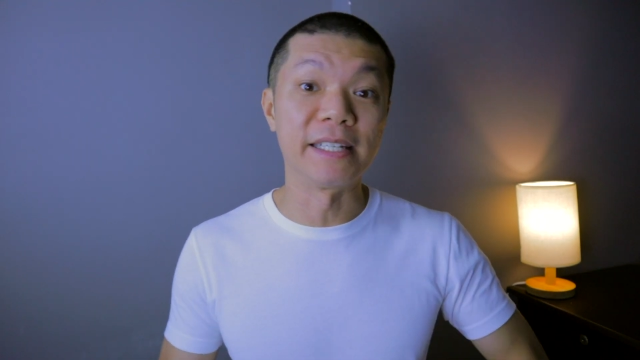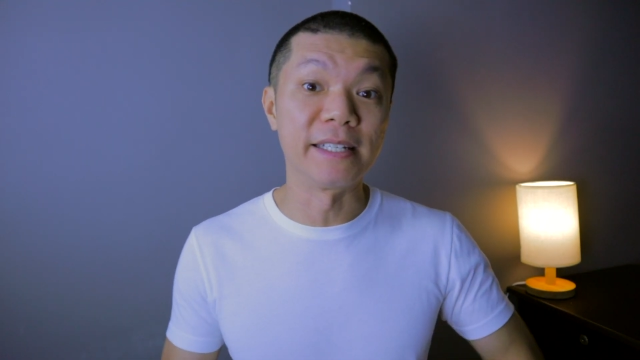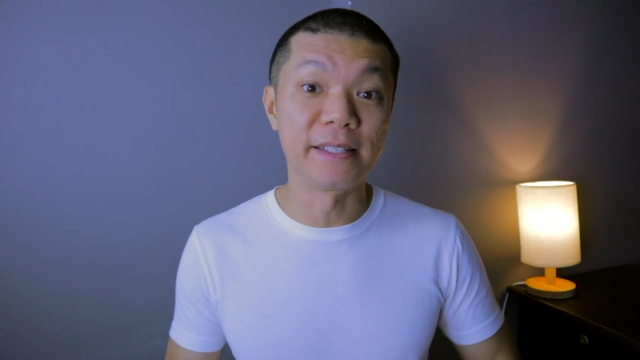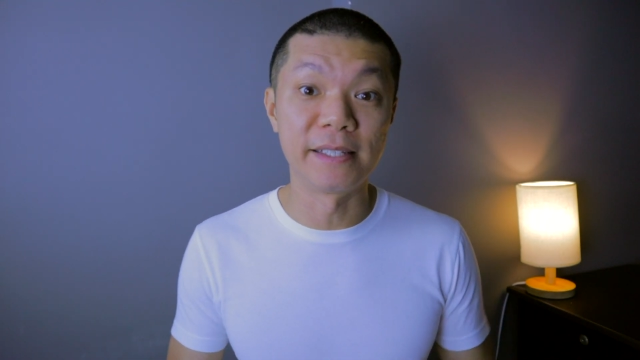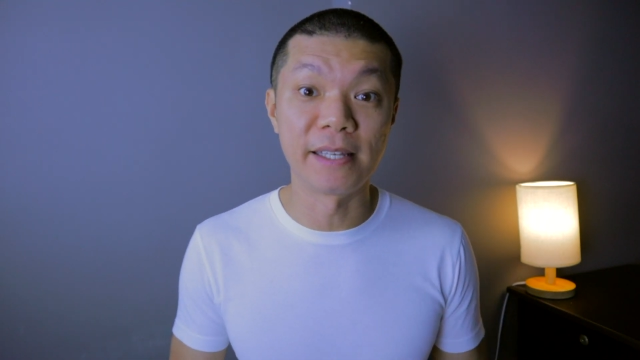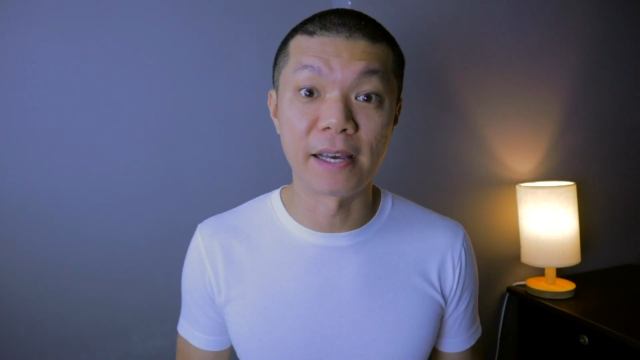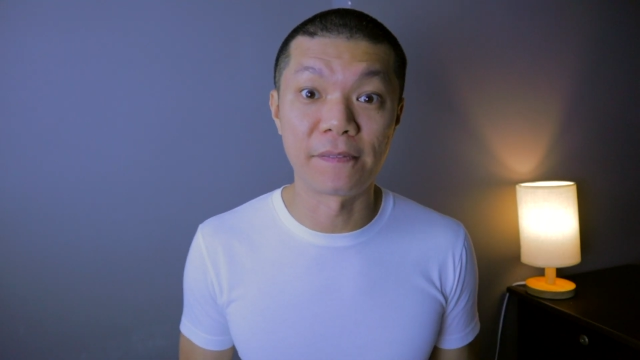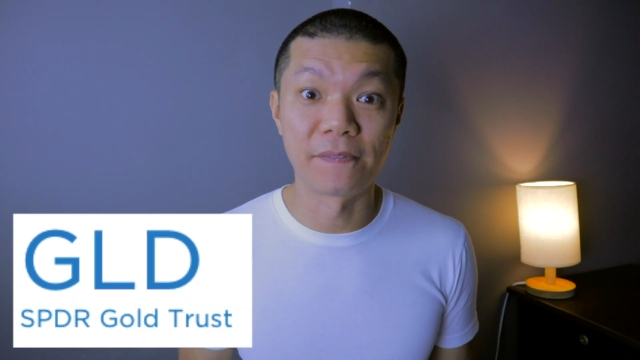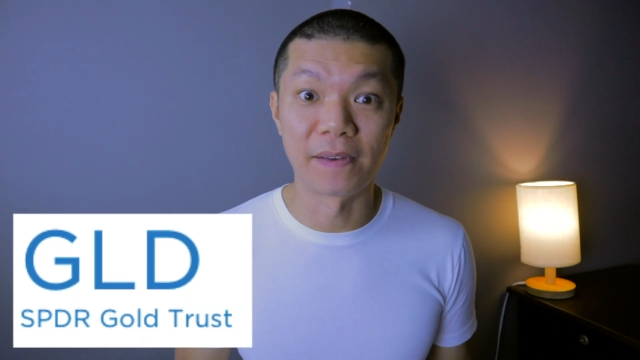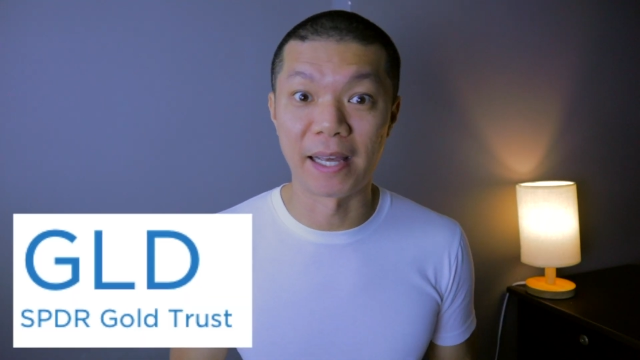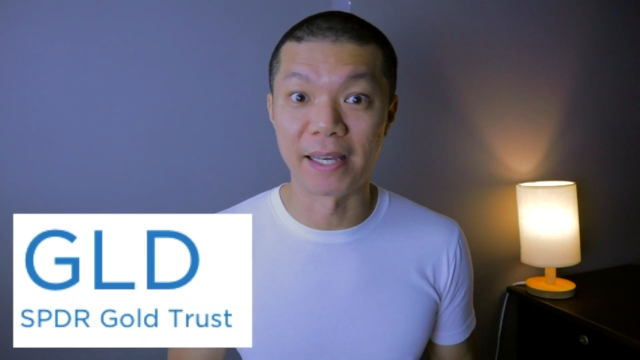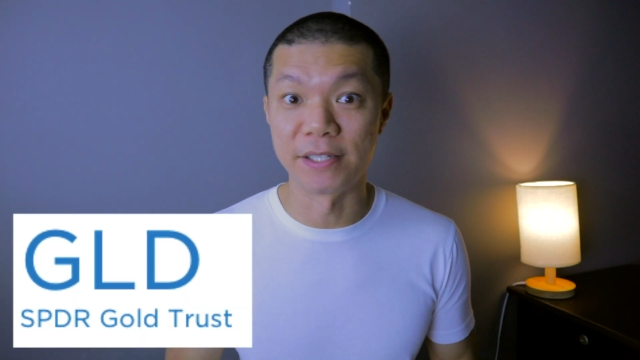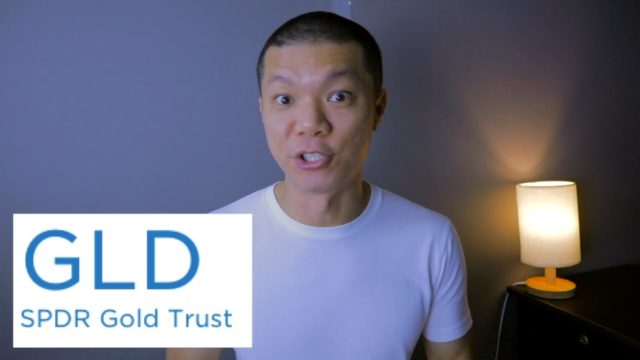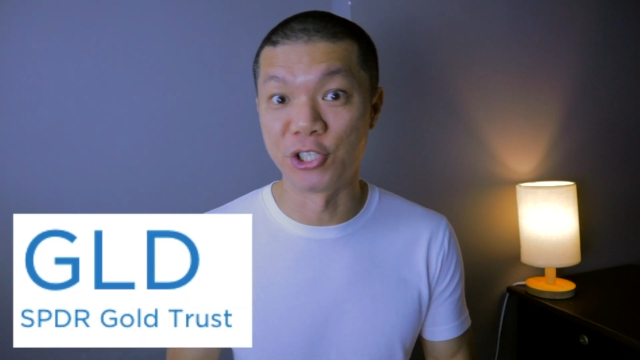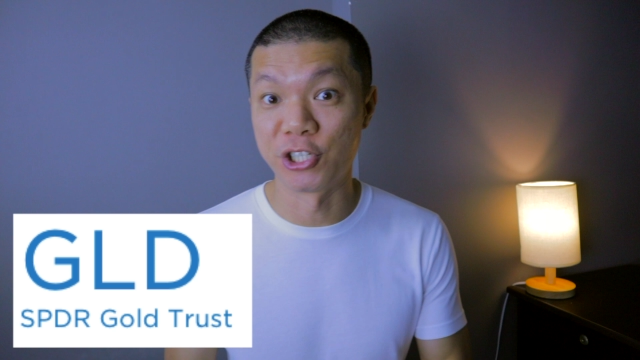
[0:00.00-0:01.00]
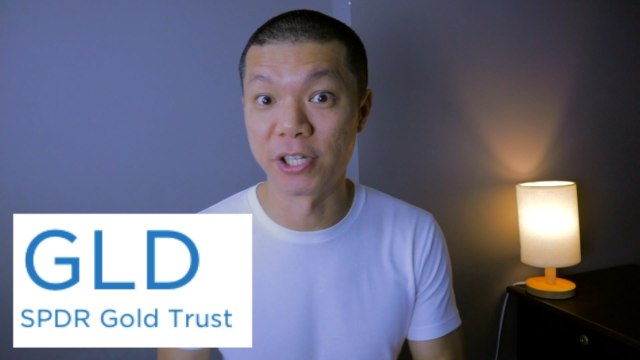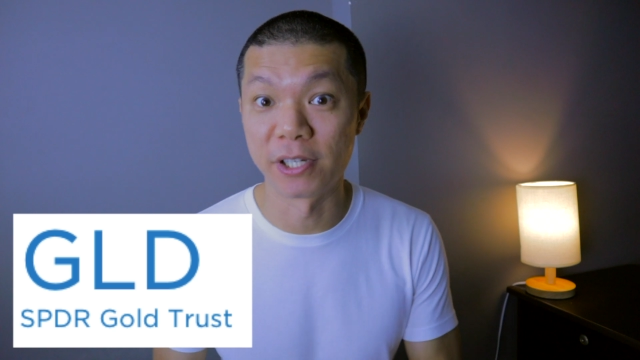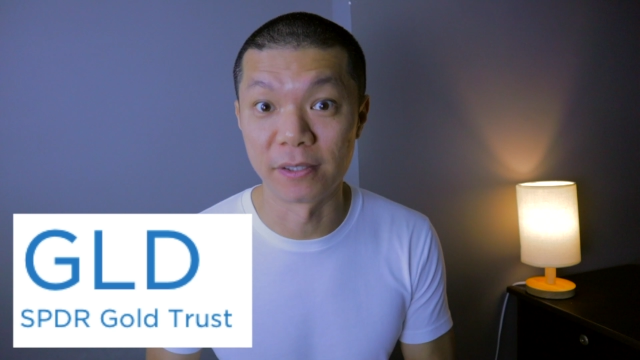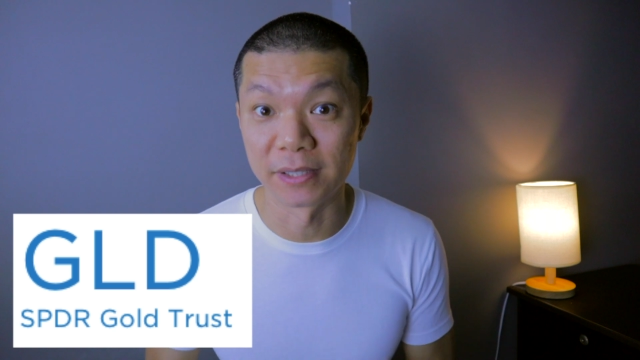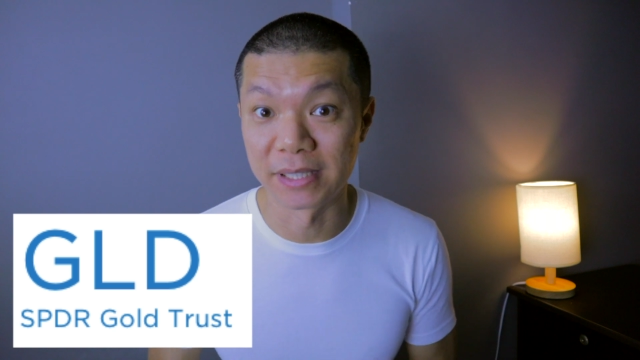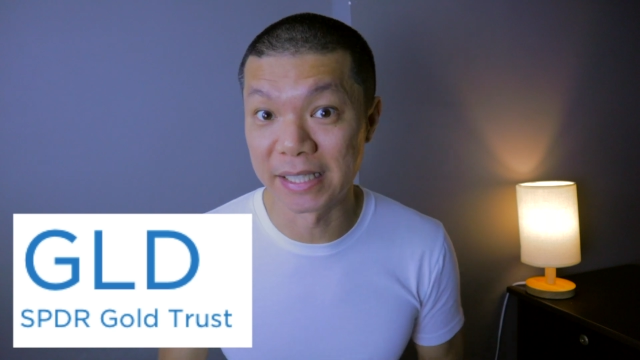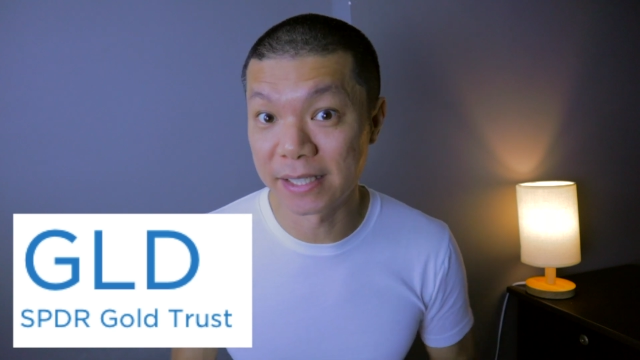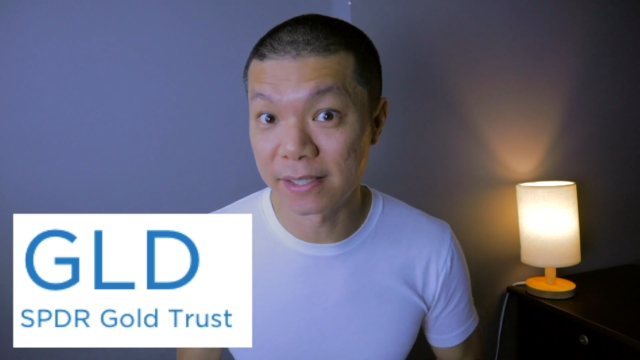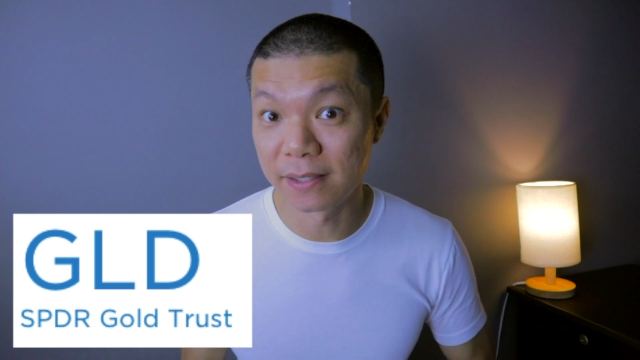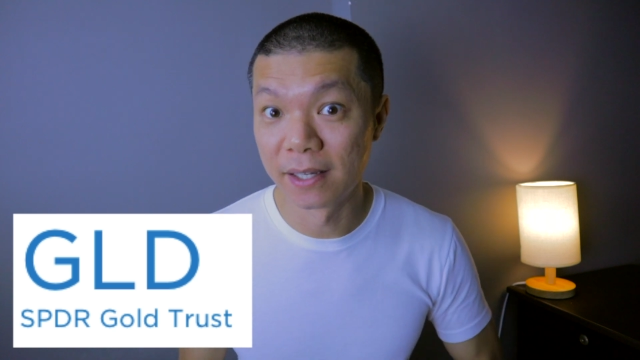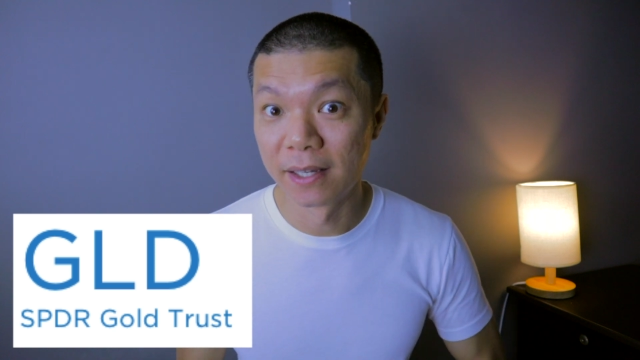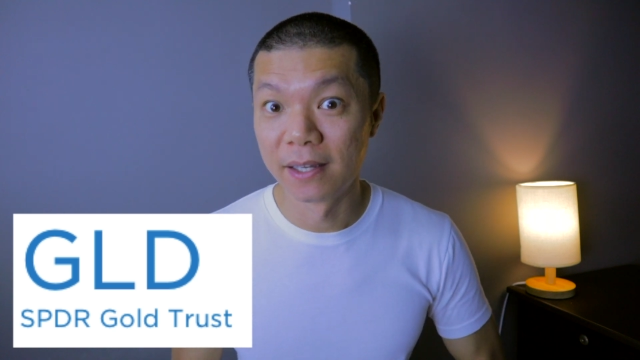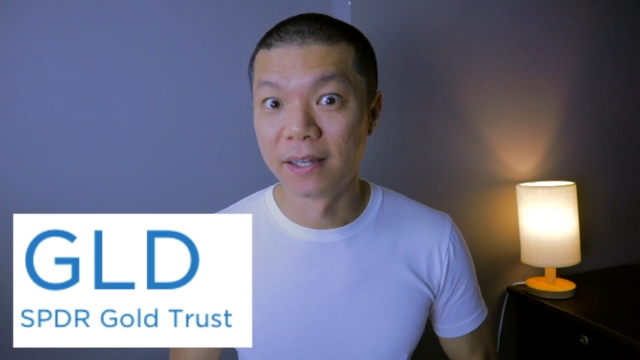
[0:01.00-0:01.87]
E T F like G L D.